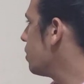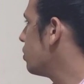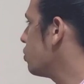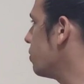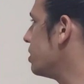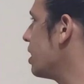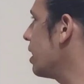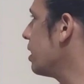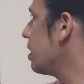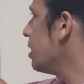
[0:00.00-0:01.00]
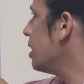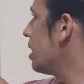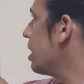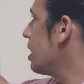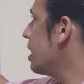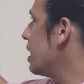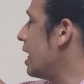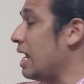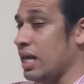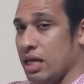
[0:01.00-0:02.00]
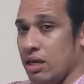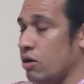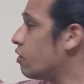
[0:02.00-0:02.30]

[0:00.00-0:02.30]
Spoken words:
So we say any